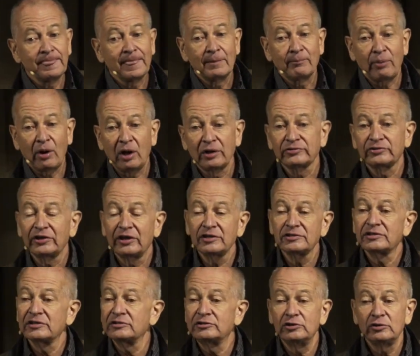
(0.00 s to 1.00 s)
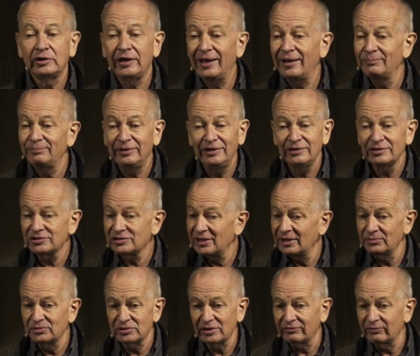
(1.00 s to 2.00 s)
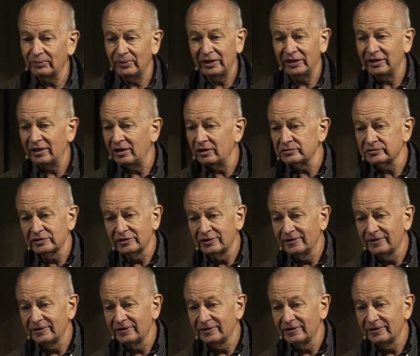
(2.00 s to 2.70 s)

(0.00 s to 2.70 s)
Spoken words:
Paul says, is you can't be the same as everybody else.